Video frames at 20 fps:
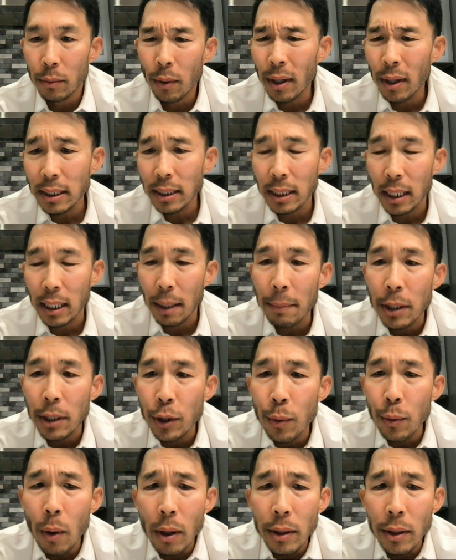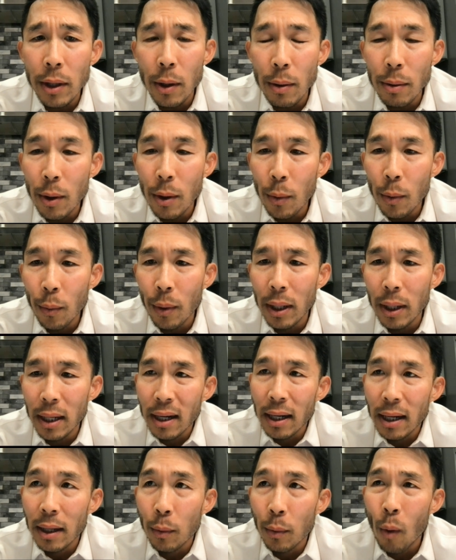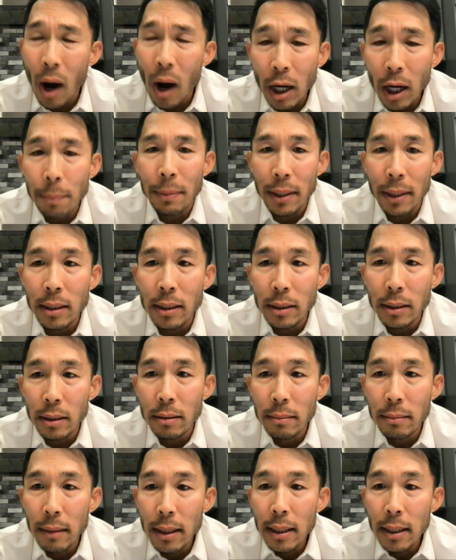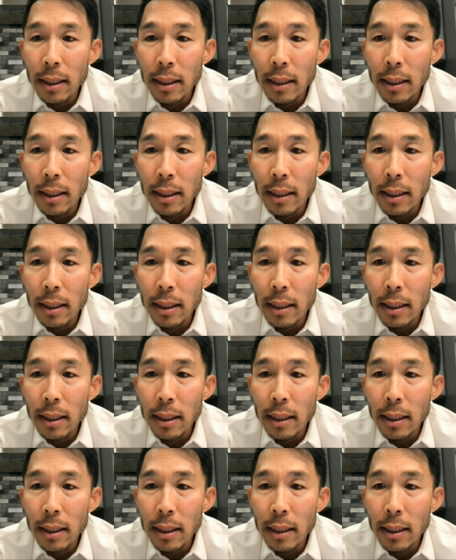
What is it? I mean, you all know what a Walkman is.